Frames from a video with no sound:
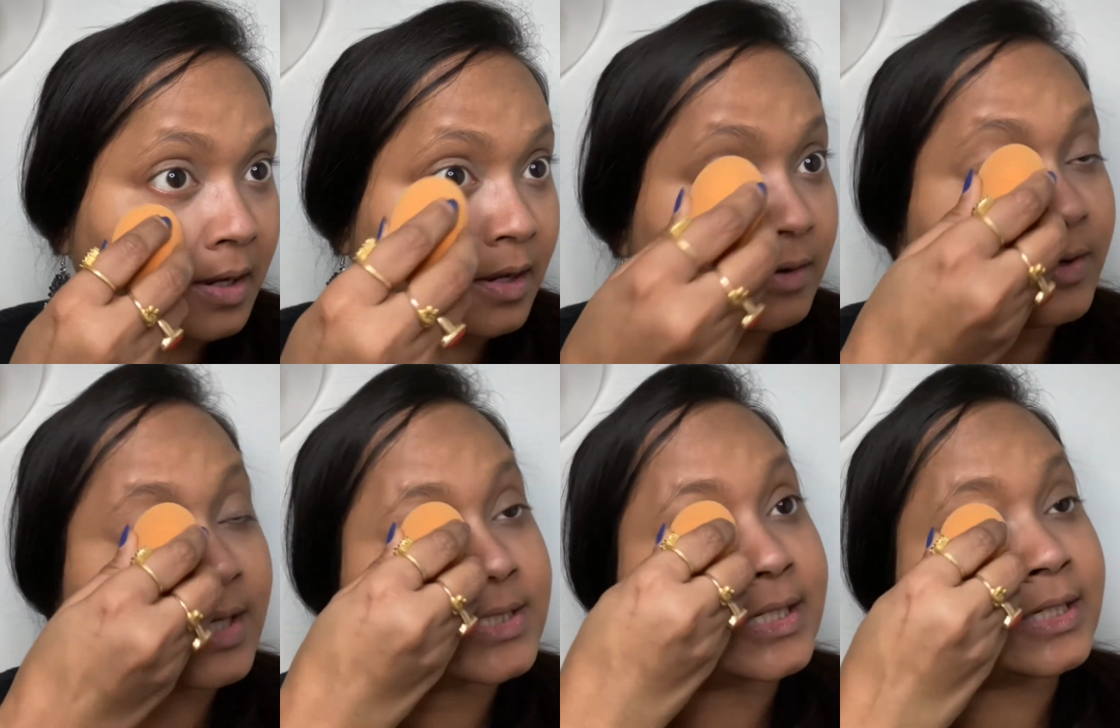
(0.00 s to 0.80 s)
Real
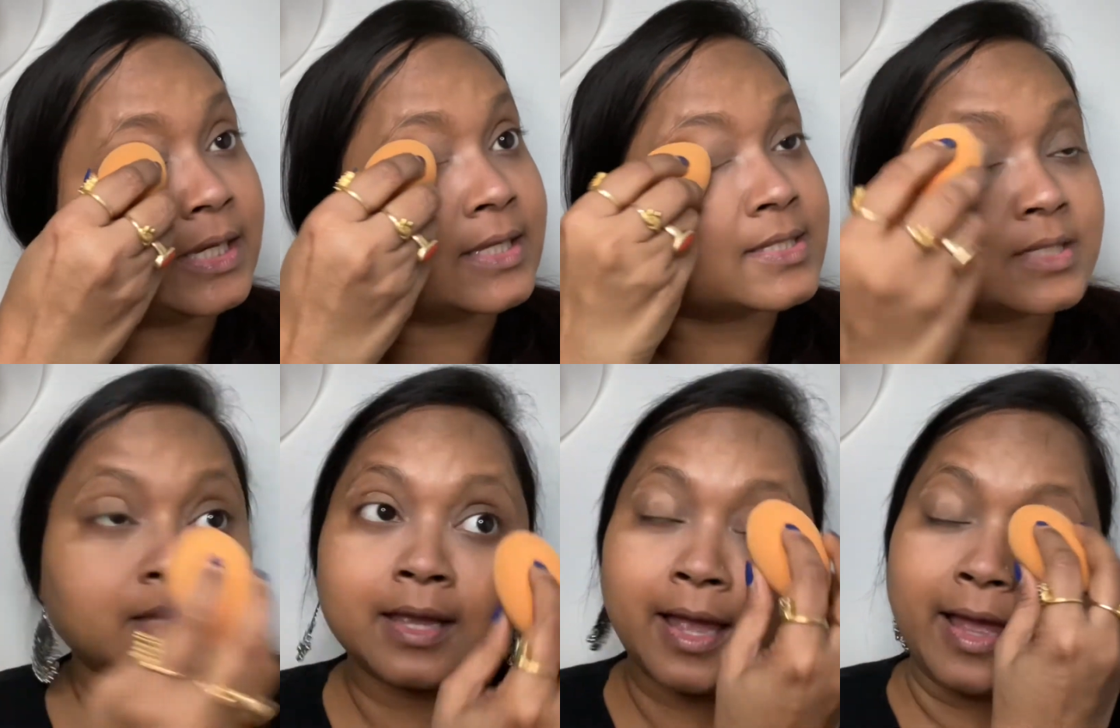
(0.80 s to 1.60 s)
Techniques
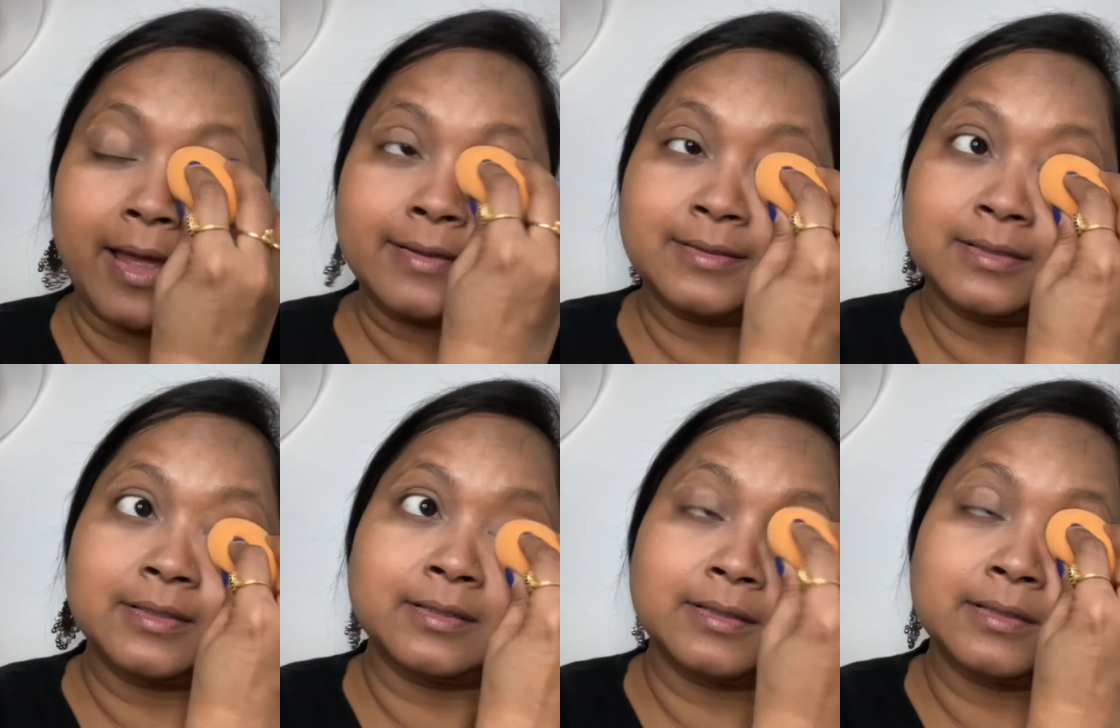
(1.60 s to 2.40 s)
and
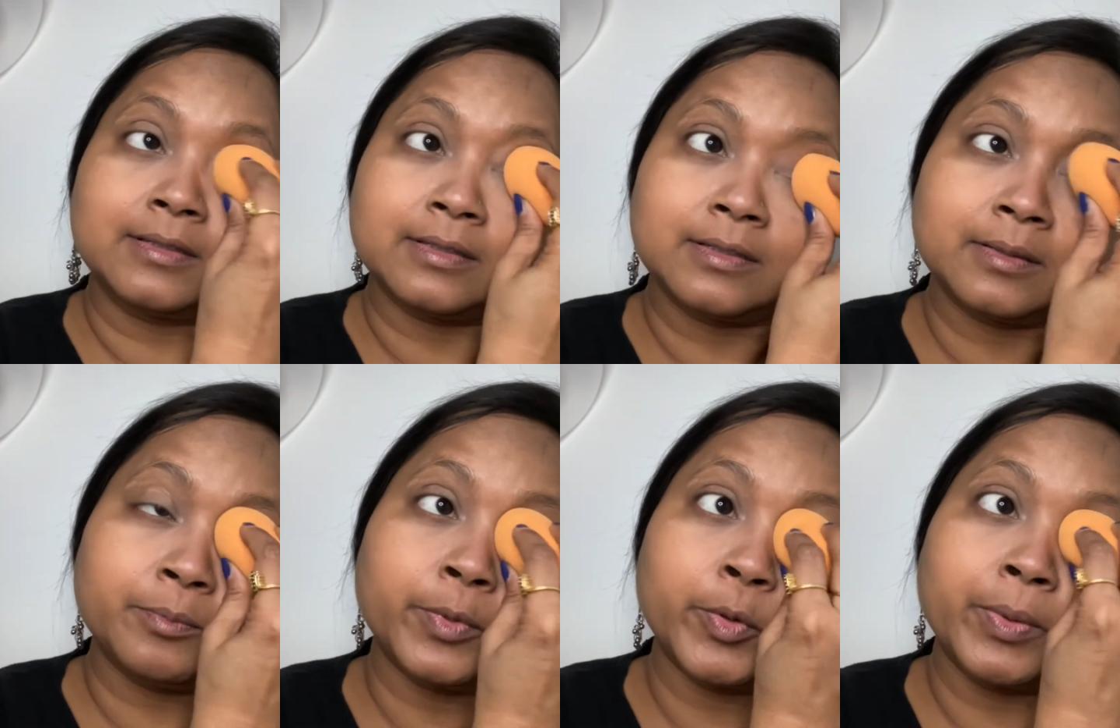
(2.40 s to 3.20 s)

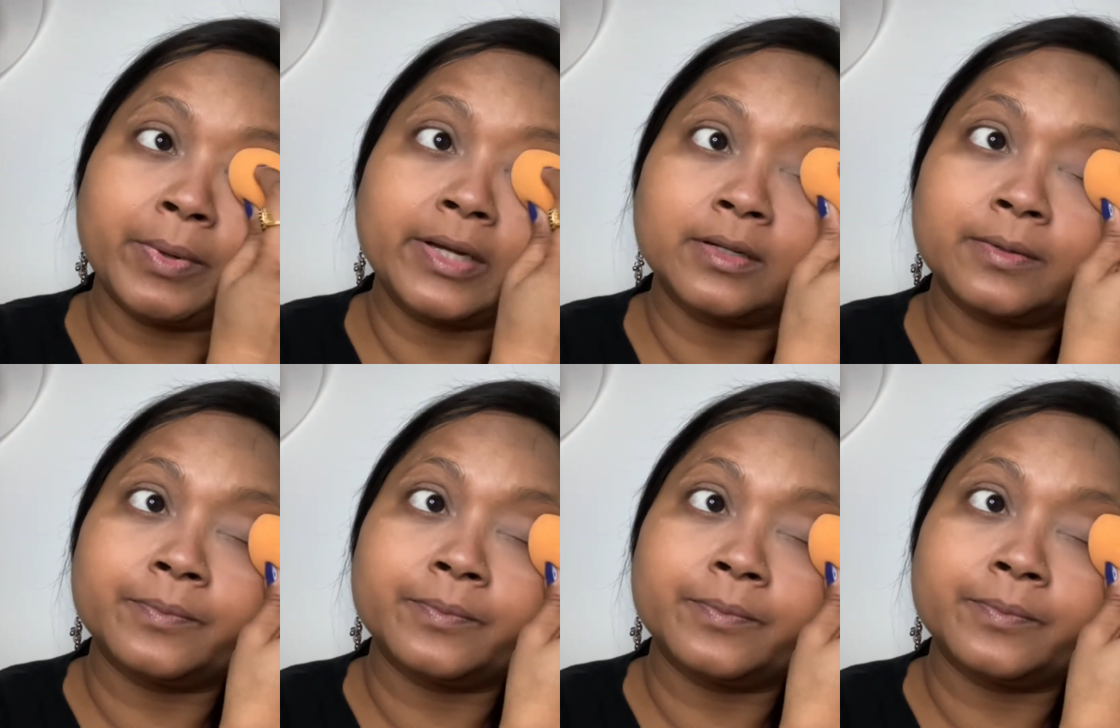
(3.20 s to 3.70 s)
Beauty Blender.